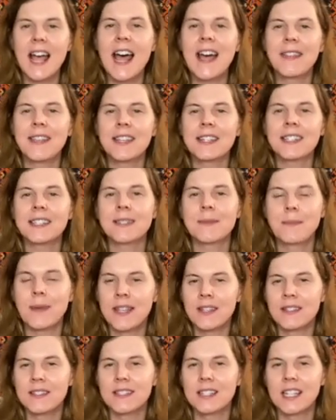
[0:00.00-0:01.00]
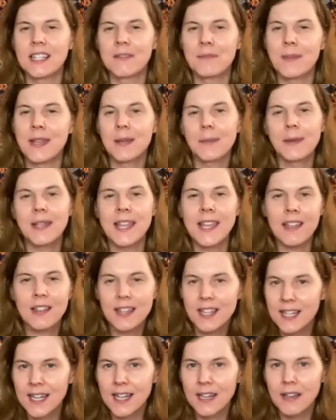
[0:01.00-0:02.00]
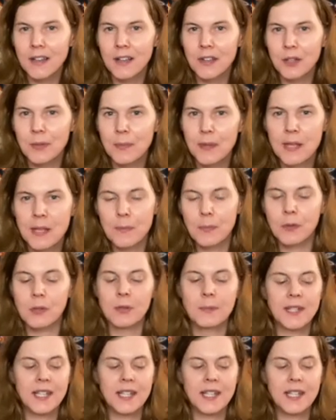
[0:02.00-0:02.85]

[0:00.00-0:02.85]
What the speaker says: at the expense of maybe alienating other people,